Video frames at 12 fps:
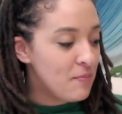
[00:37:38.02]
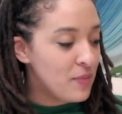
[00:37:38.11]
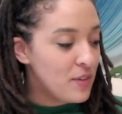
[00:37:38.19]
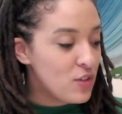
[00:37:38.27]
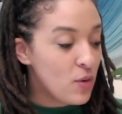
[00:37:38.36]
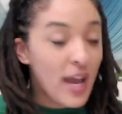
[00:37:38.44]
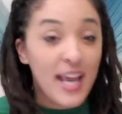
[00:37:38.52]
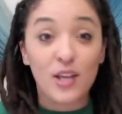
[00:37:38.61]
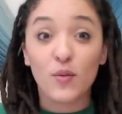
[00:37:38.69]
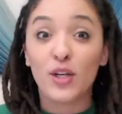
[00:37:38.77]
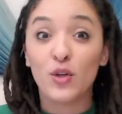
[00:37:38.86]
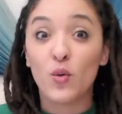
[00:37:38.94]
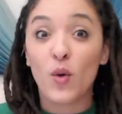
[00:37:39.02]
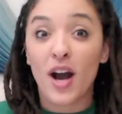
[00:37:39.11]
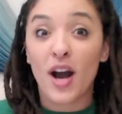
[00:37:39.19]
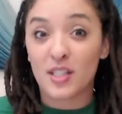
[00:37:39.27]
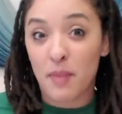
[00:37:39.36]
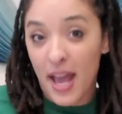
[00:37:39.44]
so anyone who
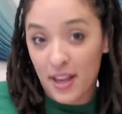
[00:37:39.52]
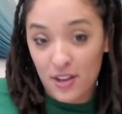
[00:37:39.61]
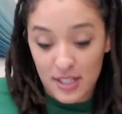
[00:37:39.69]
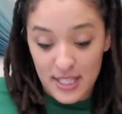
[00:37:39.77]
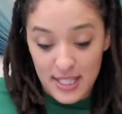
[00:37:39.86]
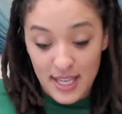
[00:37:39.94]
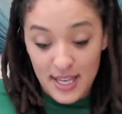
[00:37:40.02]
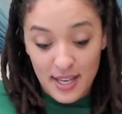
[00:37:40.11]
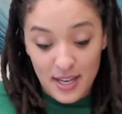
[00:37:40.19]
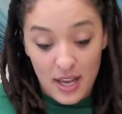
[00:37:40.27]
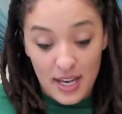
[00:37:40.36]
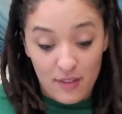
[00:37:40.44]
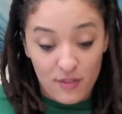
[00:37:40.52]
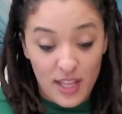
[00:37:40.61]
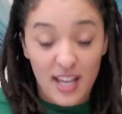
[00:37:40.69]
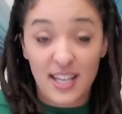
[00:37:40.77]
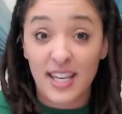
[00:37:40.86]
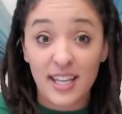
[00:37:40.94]
walks by could see it. And if they
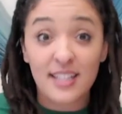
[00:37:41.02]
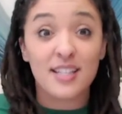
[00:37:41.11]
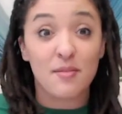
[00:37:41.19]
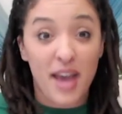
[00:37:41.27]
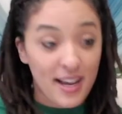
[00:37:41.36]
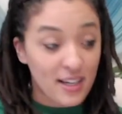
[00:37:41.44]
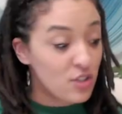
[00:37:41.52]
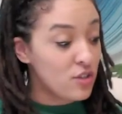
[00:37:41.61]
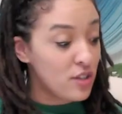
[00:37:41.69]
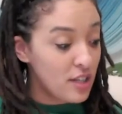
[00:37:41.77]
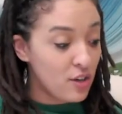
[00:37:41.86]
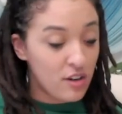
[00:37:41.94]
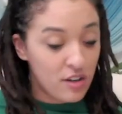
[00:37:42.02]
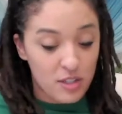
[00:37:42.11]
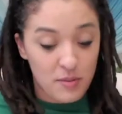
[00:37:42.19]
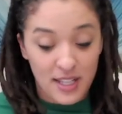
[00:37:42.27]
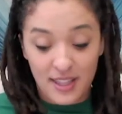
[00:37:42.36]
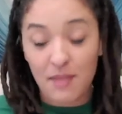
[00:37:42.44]
need some extra
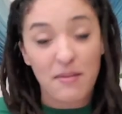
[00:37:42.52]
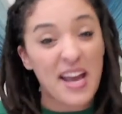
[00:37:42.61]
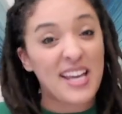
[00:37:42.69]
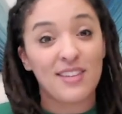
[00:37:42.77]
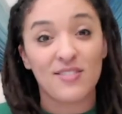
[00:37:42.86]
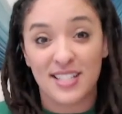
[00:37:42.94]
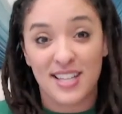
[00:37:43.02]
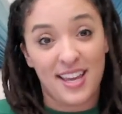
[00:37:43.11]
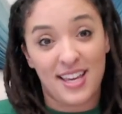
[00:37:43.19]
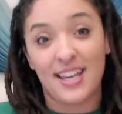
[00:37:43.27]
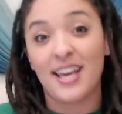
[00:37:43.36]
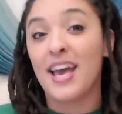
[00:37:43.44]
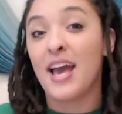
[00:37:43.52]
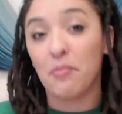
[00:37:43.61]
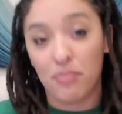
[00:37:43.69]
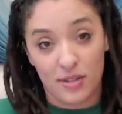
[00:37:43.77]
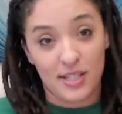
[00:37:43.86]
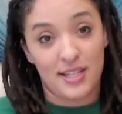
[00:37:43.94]
encouragement, they might even take it and
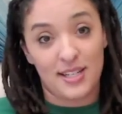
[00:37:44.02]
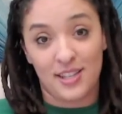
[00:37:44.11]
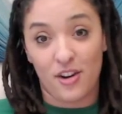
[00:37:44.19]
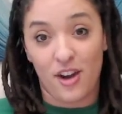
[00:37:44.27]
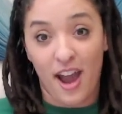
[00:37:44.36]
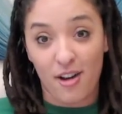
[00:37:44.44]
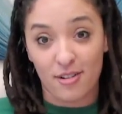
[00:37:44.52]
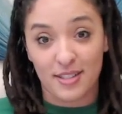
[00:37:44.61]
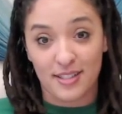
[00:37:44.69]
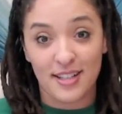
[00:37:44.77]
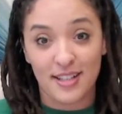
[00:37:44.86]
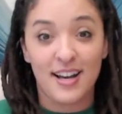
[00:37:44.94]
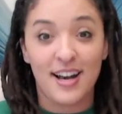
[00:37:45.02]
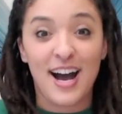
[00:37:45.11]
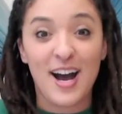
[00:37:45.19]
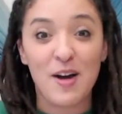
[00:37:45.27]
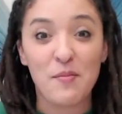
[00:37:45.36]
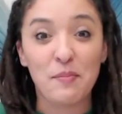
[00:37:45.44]
put it in their house.
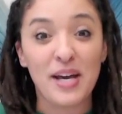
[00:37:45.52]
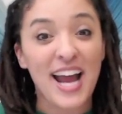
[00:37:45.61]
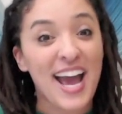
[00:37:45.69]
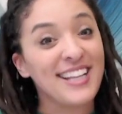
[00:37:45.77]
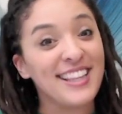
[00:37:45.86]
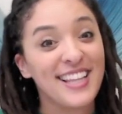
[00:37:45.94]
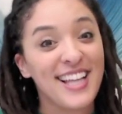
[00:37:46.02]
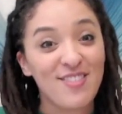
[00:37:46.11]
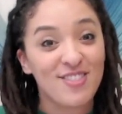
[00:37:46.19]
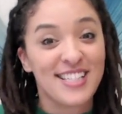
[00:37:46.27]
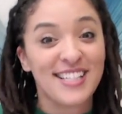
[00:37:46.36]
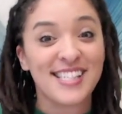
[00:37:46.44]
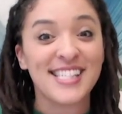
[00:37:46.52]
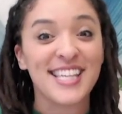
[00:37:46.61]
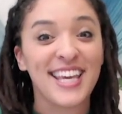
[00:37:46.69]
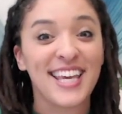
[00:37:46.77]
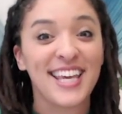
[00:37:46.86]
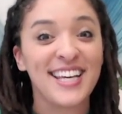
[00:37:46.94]
Um, but I'd love to
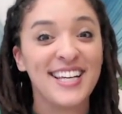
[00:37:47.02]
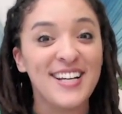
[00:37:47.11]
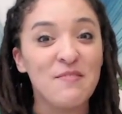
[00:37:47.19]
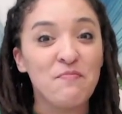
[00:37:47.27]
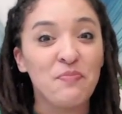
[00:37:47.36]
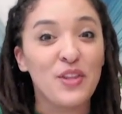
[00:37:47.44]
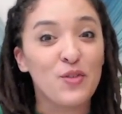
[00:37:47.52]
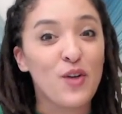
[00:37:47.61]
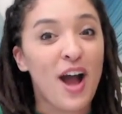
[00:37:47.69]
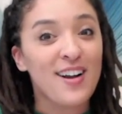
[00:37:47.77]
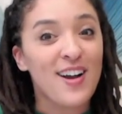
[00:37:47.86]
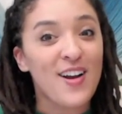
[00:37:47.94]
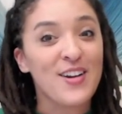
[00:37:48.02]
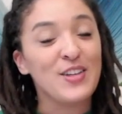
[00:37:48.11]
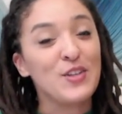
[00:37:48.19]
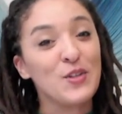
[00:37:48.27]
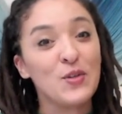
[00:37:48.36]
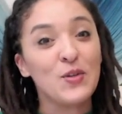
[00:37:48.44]
see the rock art
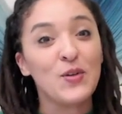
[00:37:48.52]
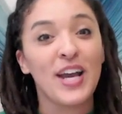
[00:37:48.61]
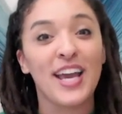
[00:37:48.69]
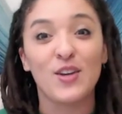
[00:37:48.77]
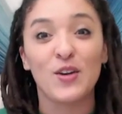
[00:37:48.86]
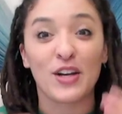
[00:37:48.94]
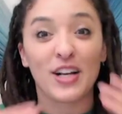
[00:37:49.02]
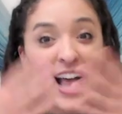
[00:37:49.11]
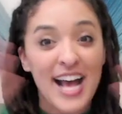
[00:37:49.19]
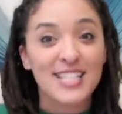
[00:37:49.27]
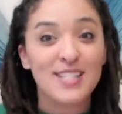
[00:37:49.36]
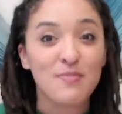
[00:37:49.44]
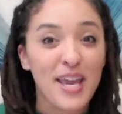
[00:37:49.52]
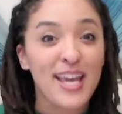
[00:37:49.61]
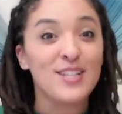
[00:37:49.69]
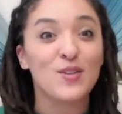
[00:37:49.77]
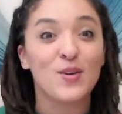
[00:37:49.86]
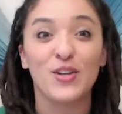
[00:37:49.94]
you and your
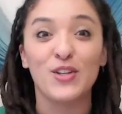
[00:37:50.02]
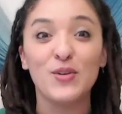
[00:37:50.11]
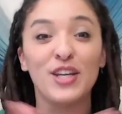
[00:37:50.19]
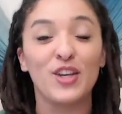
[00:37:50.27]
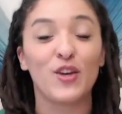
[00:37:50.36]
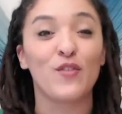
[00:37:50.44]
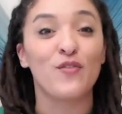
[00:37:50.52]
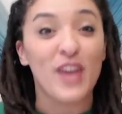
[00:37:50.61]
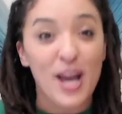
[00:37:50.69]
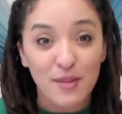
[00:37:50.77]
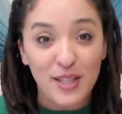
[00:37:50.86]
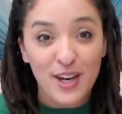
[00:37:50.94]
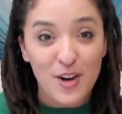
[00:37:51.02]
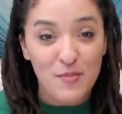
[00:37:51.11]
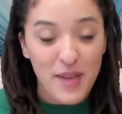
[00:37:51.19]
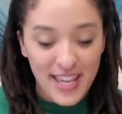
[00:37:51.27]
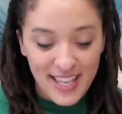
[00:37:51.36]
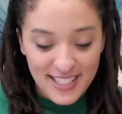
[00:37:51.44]
classmates or you and your family are
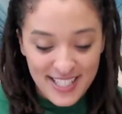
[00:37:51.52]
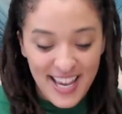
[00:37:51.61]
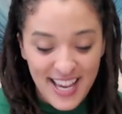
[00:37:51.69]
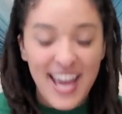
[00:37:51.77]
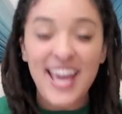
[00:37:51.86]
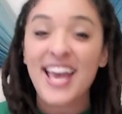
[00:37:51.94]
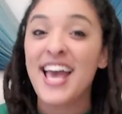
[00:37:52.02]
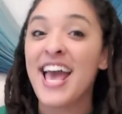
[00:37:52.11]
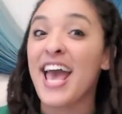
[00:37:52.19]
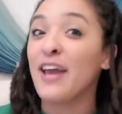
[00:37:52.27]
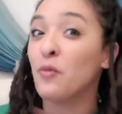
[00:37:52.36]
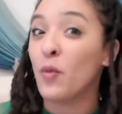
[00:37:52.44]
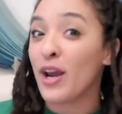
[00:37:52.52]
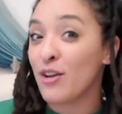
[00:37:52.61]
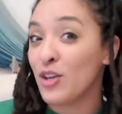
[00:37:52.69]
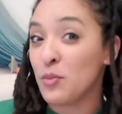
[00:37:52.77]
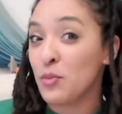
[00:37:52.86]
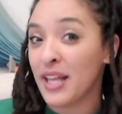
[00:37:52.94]
making today and where
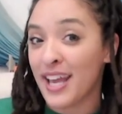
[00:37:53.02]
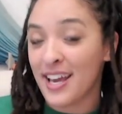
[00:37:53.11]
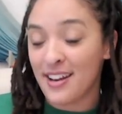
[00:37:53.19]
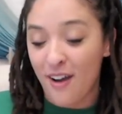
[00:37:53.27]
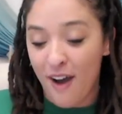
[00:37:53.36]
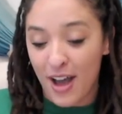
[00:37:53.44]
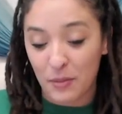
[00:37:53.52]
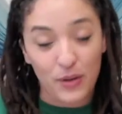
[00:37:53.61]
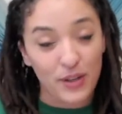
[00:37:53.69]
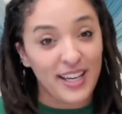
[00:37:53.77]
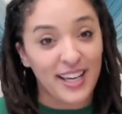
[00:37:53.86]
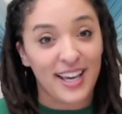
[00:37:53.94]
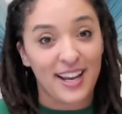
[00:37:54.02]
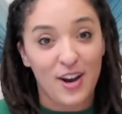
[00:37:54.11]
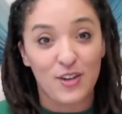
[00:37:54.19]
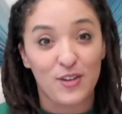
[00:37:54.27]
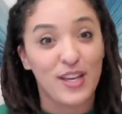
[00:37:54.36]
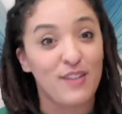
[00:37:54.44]
you plan on putting it. Are
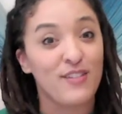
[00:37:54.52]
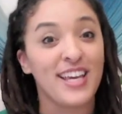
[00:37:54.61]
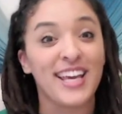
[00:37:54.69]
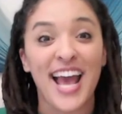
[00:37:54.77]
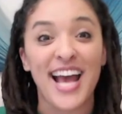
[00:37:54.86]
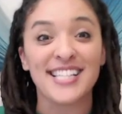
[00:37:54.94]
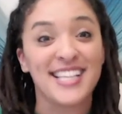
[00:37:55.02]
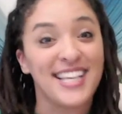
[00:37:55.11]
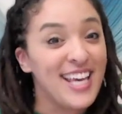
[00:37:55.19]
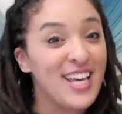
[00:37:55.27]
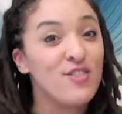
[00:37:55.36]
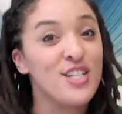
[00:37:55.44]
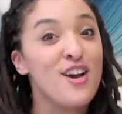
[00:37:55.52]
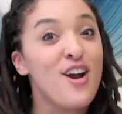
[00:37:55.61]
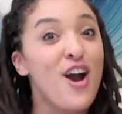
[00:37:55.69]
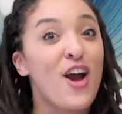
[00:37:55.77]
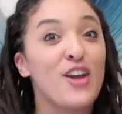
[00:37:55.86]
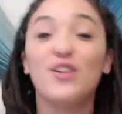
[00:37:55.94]
you giving it as a gift?
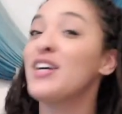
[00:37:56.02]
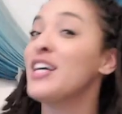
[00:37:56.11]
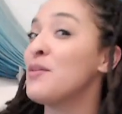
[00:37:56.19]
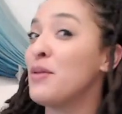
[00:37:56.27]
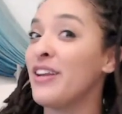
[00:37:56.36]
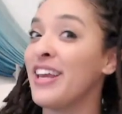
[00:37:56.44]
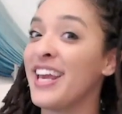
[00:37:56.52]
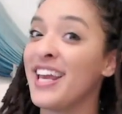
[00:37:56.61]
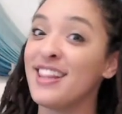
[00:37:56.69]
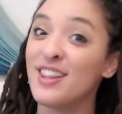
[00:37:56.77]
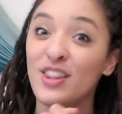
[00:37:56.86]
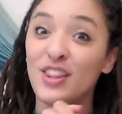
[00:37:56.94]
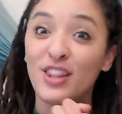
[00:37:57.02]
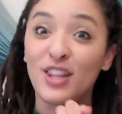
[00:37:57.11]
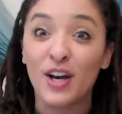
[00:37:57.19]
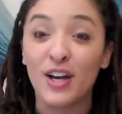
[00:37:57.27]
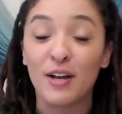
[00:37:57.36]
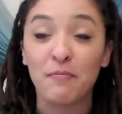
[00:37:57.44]
Are you going to put it in the